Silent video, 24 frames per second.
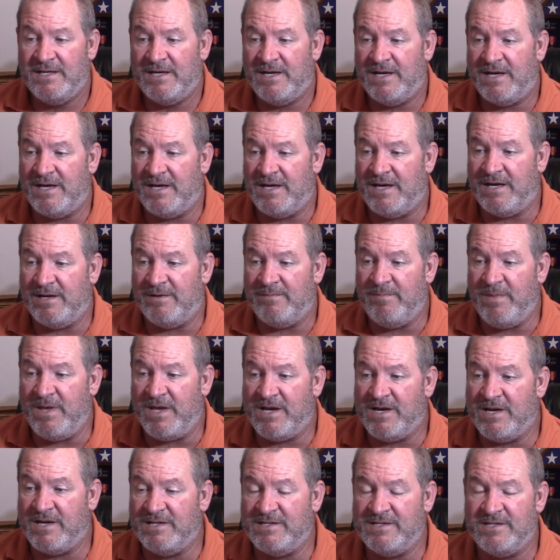uh,
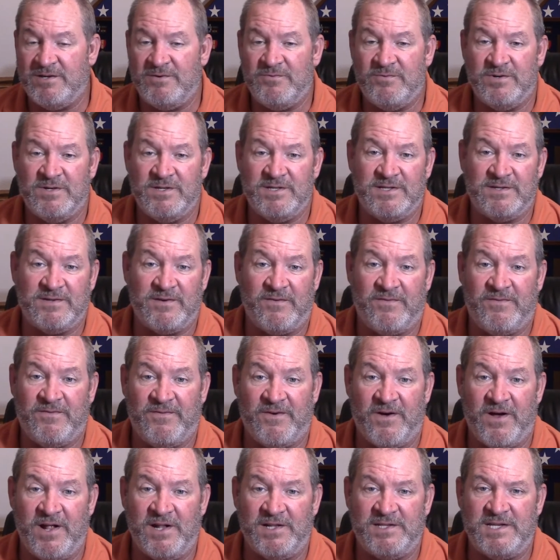because it was
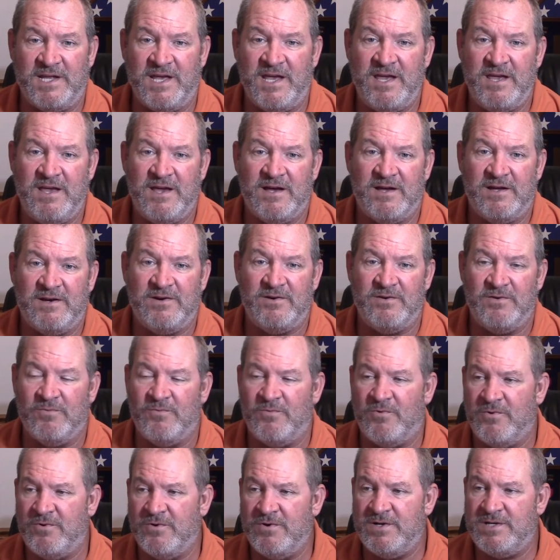faulty under
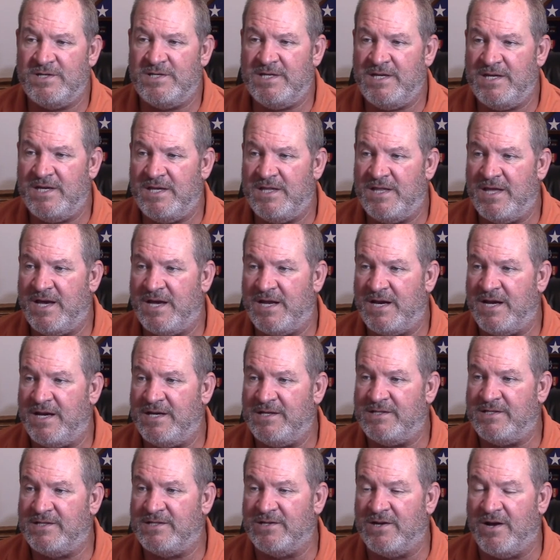warranty that
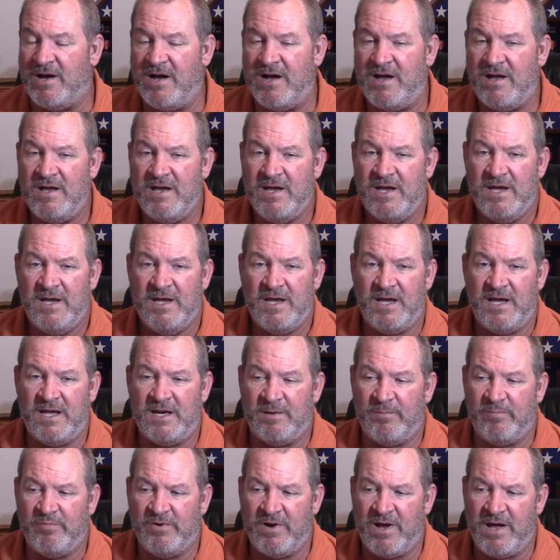I saw.
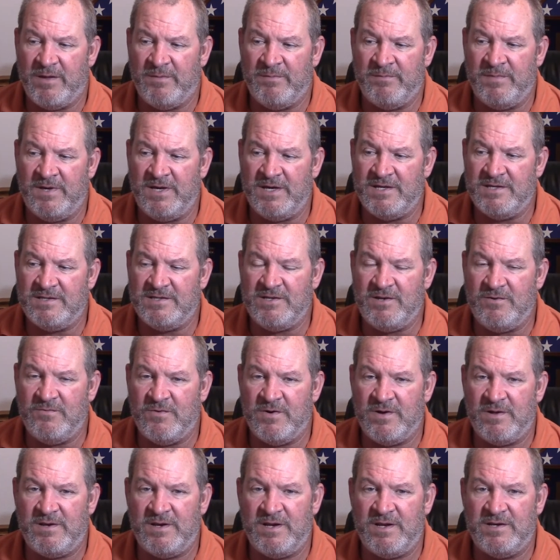And the problem is you
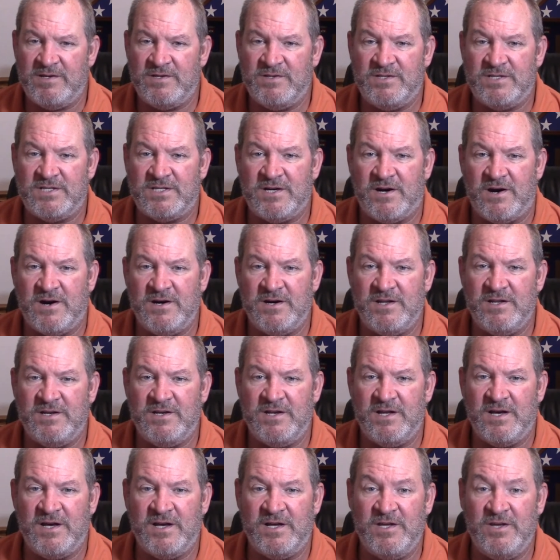went and
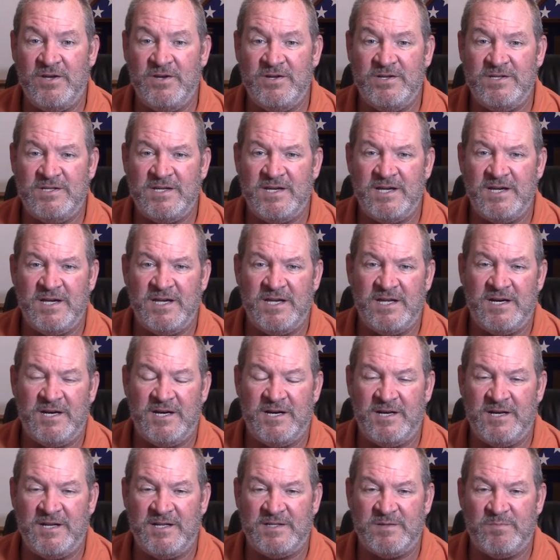started uh, using it,
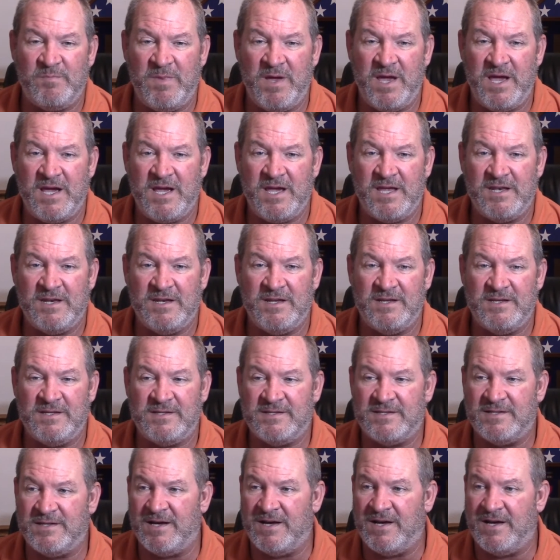and it's making
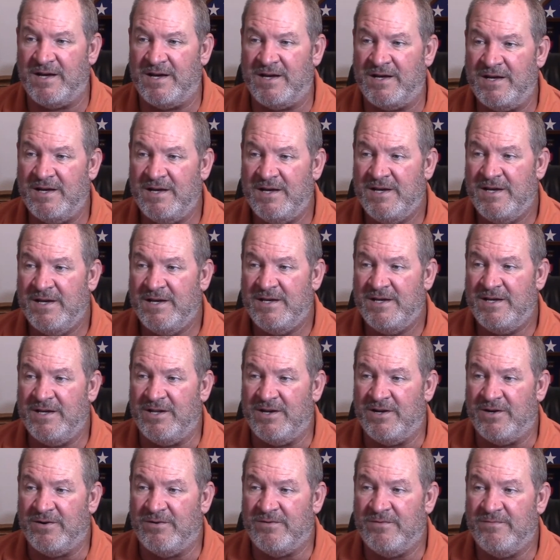this... Uh,
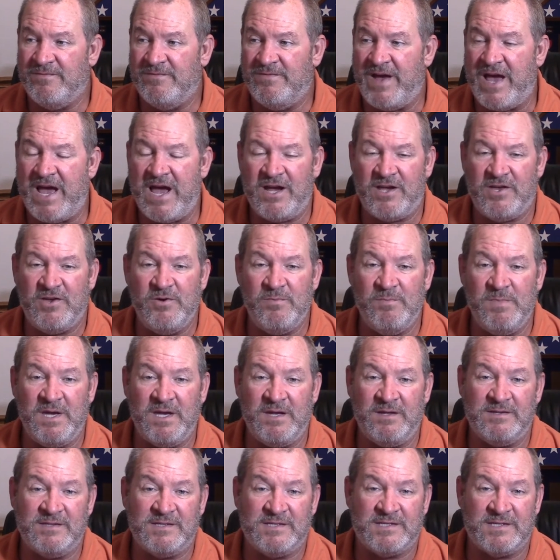you know,
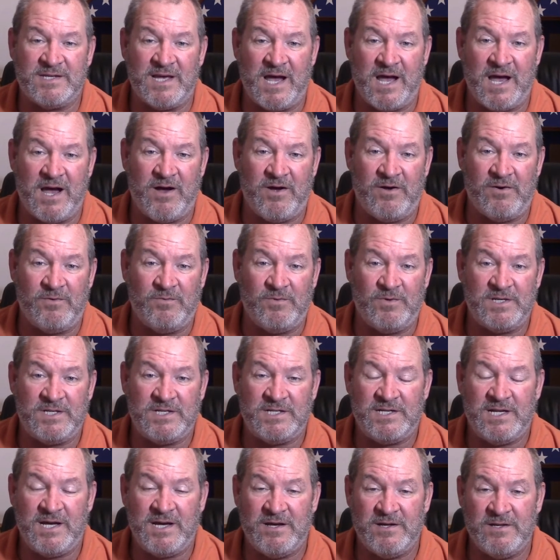vacuuming sound,
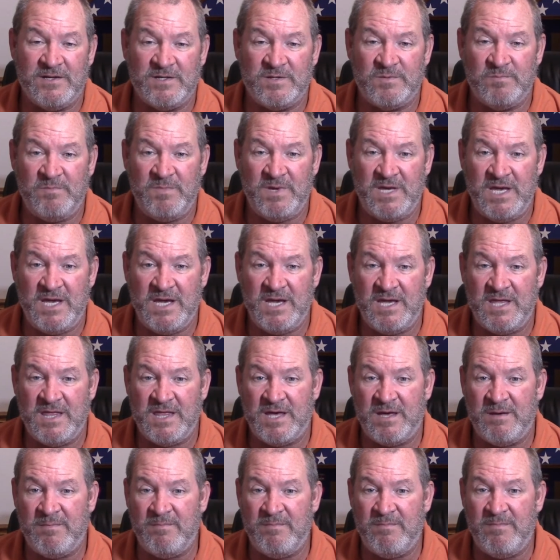which tells me
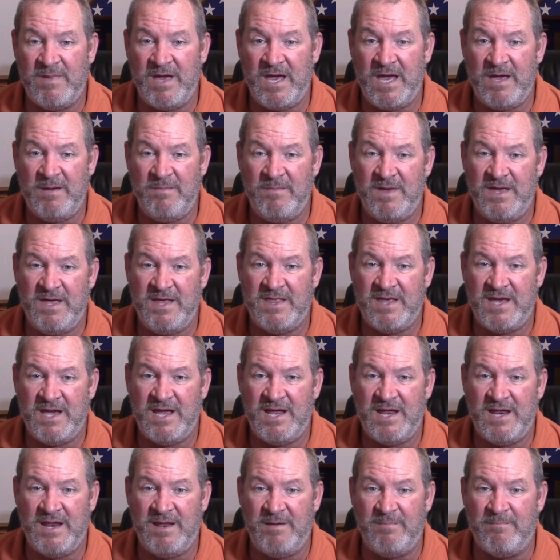that maybe
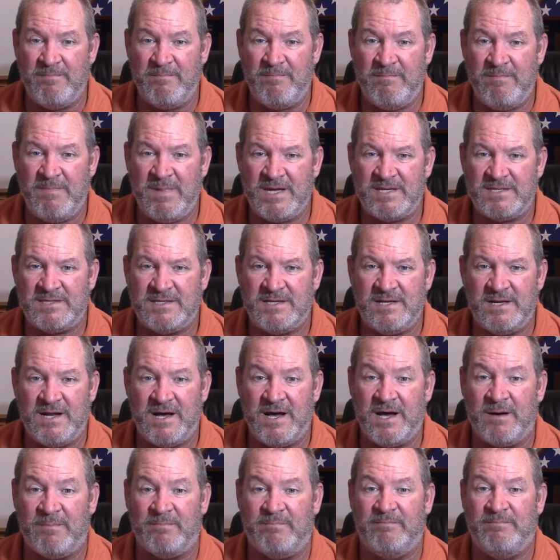they messed it
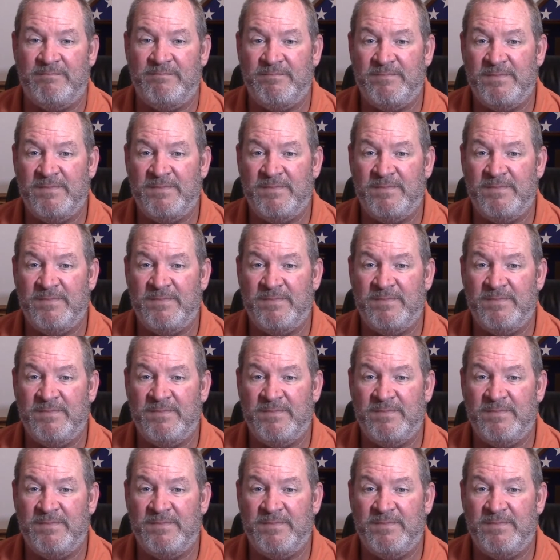up.